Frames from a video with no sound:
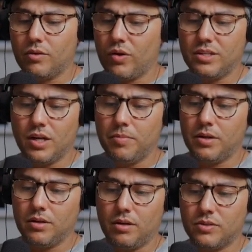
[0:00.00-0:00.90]
Great job
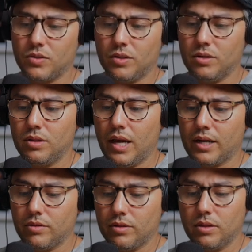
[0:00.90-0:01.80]
on also the the
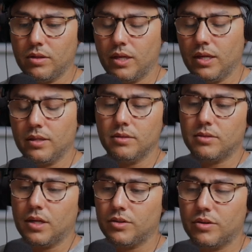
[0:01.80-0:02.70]
actor the the kid
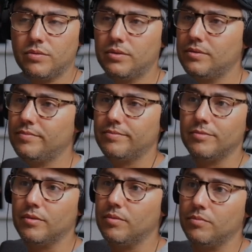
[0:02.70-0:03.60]
Sandro.
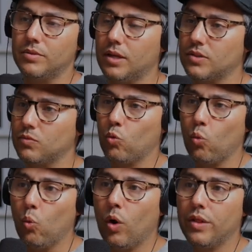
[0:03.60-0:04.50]
Yeah. Does
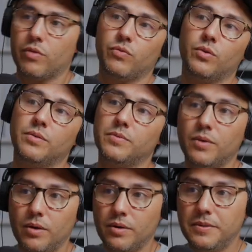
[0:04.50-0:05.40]
wonderful.
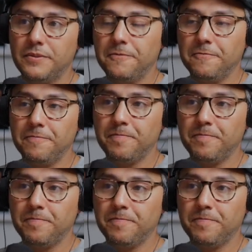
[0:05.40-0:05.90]
Yeah, no,